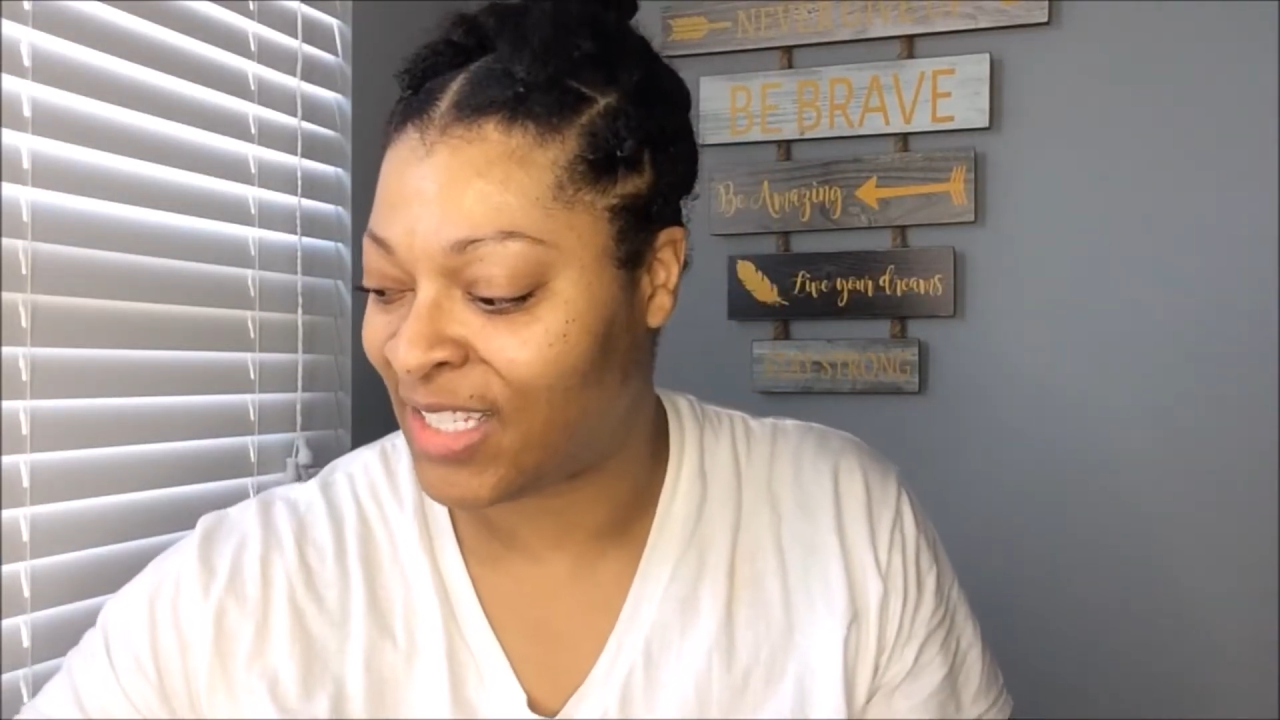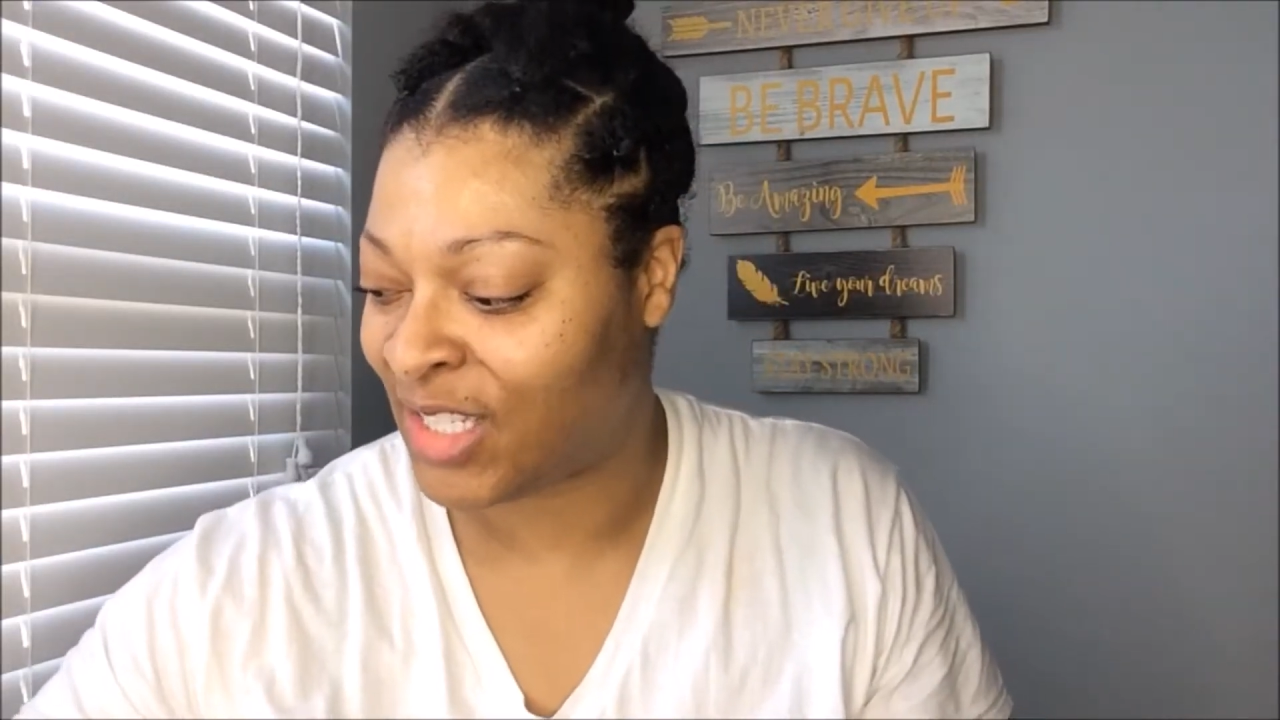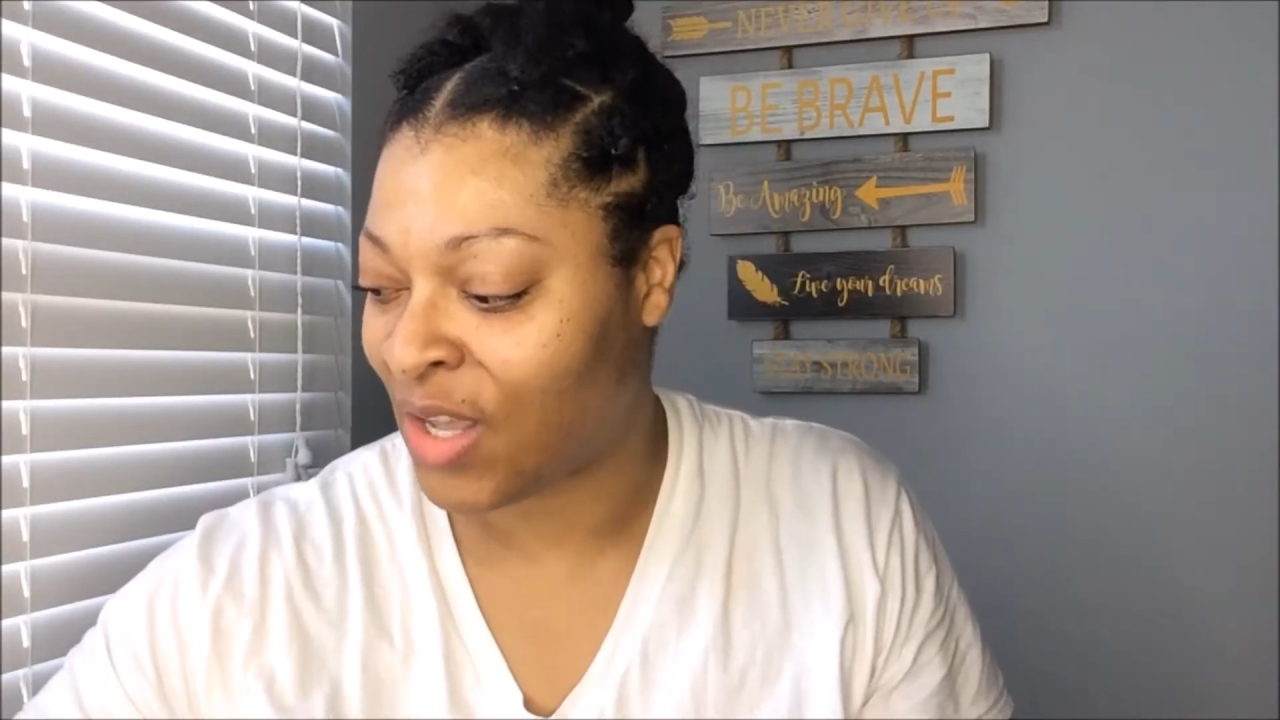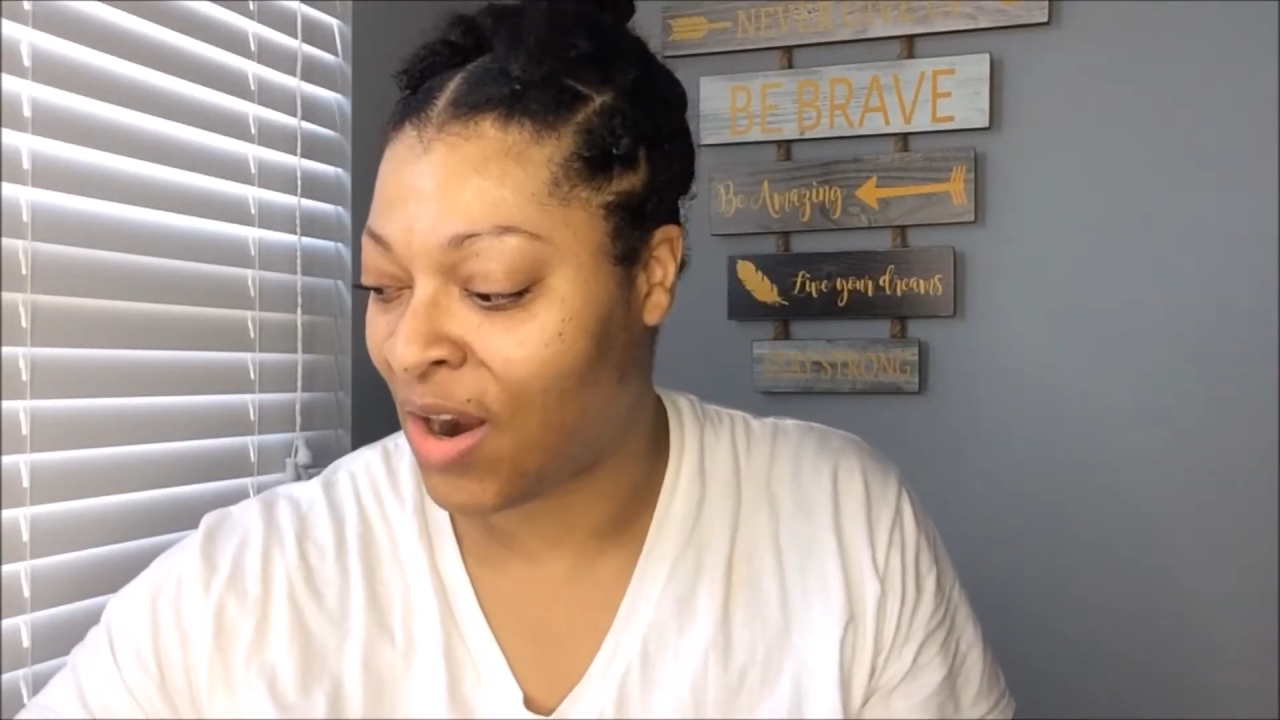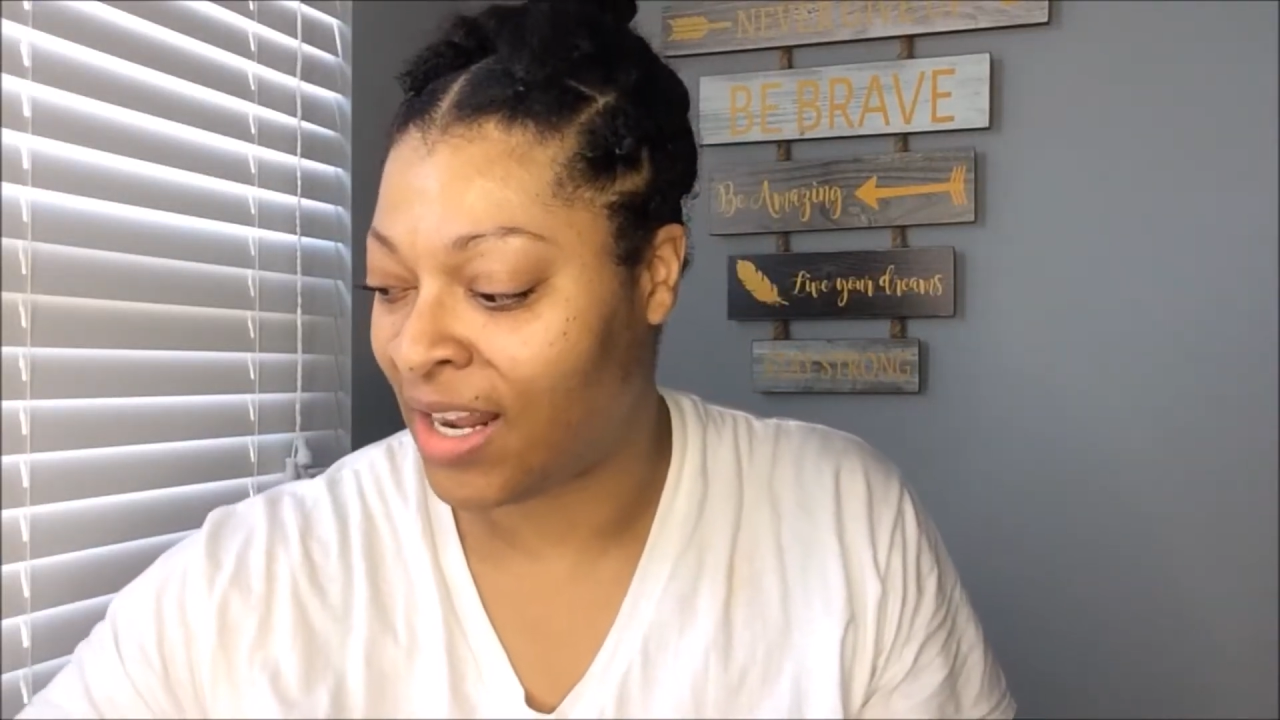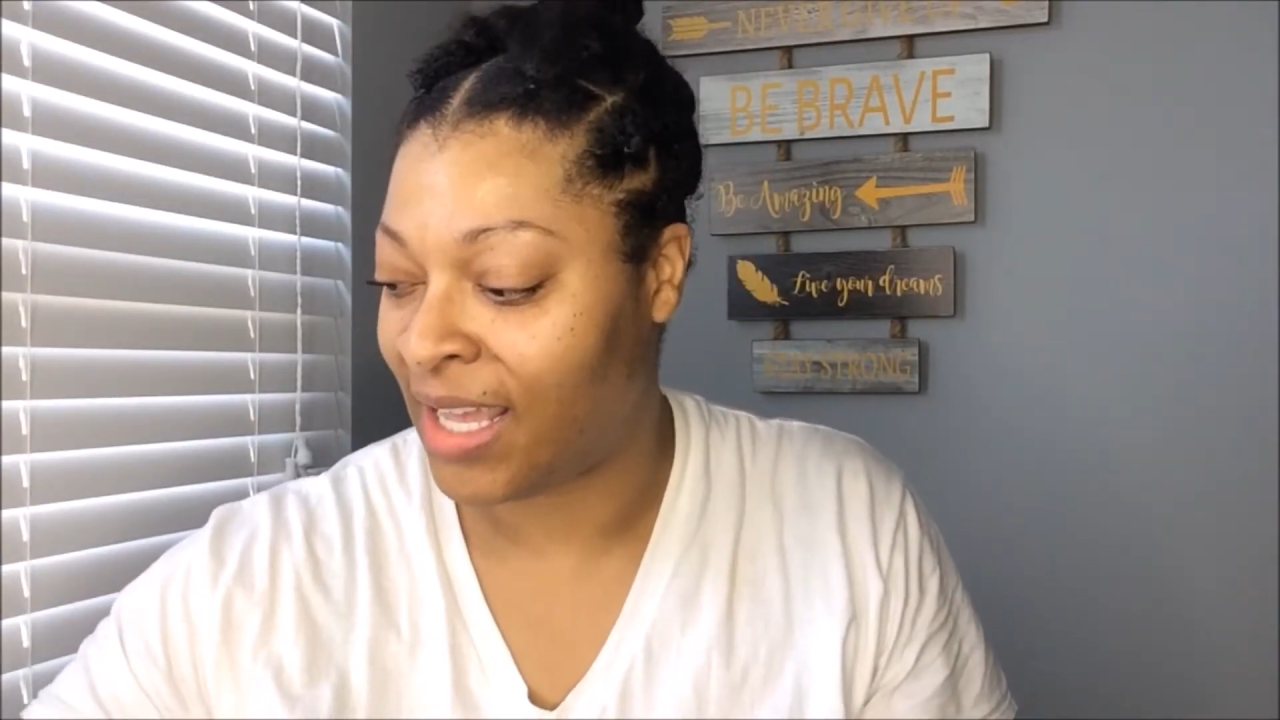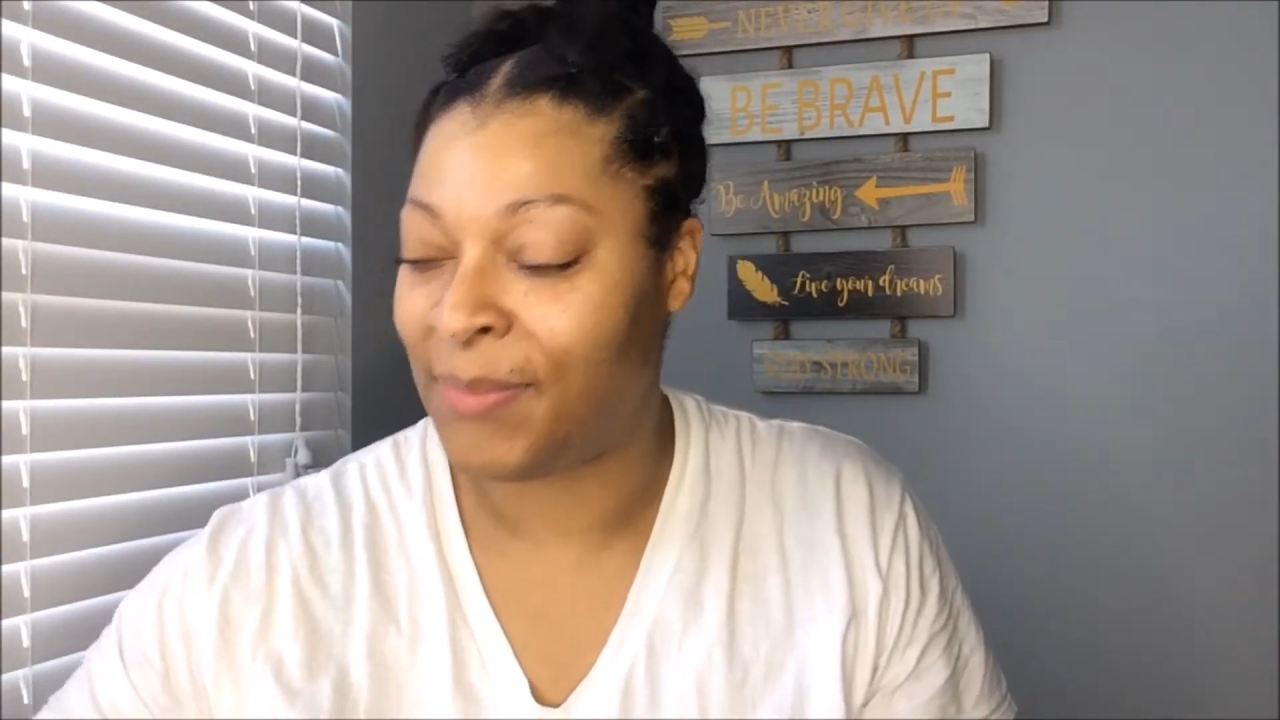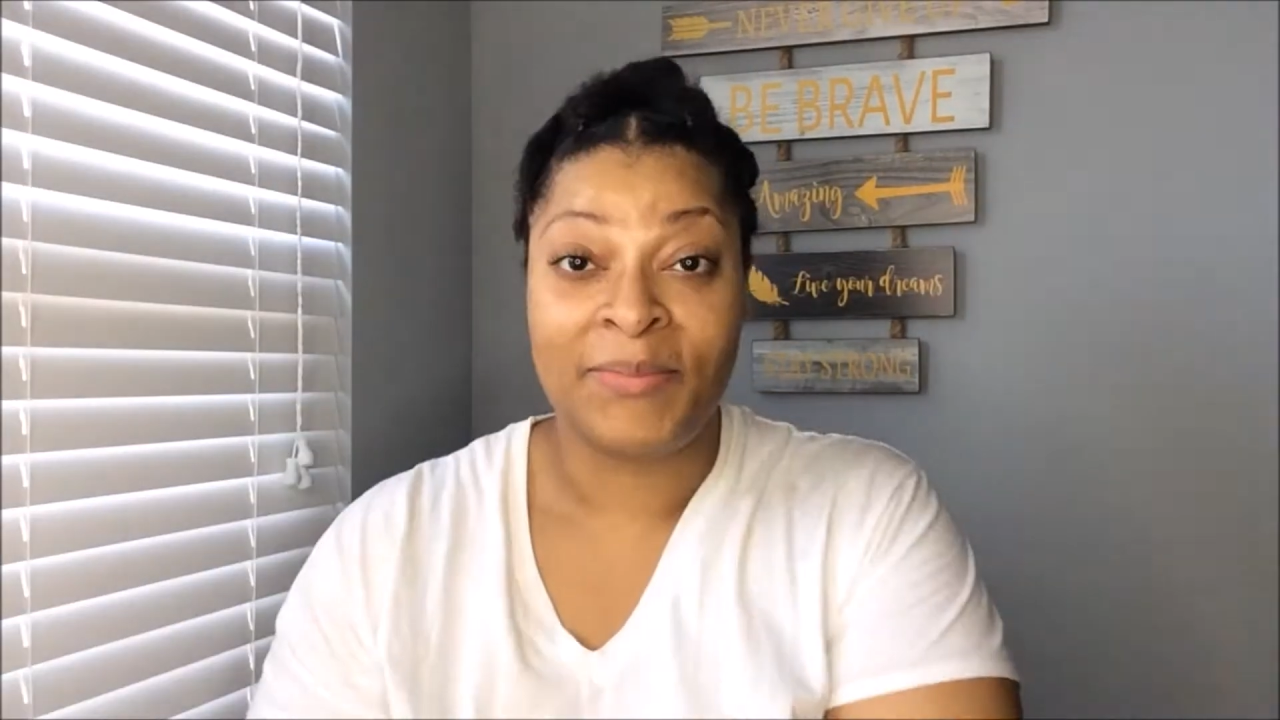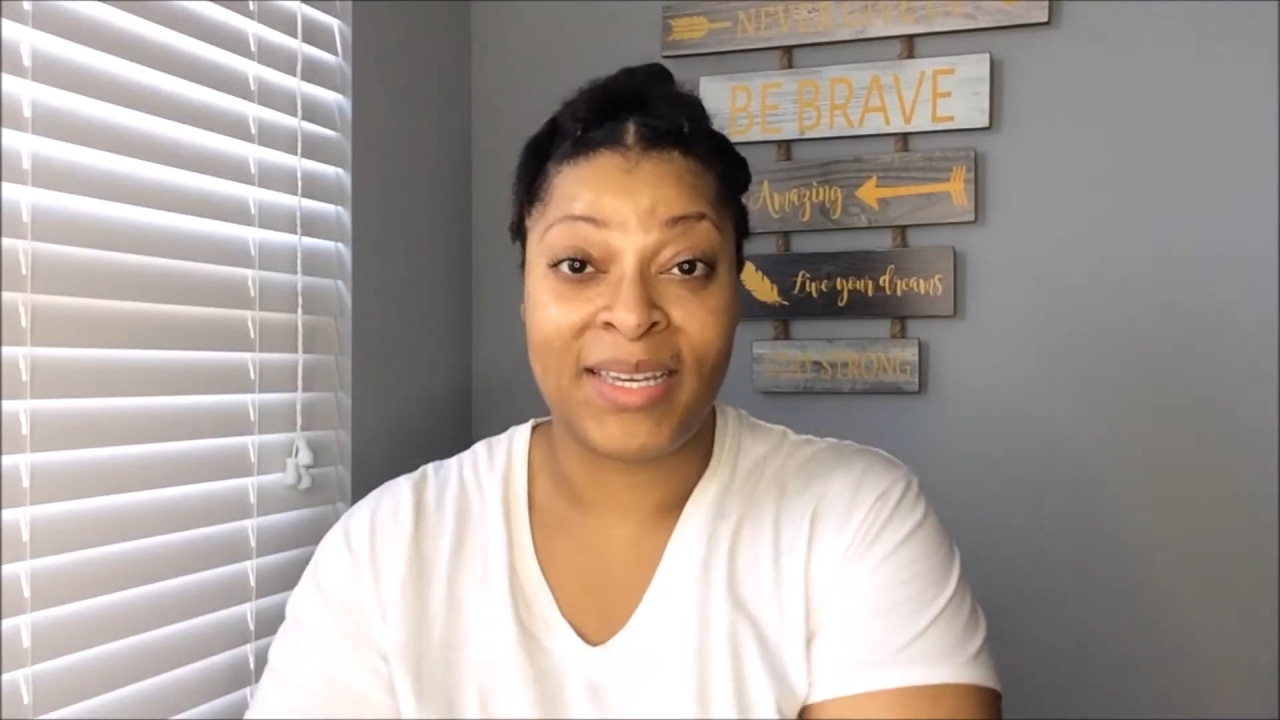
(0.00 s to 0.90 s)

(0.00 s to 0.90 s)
started.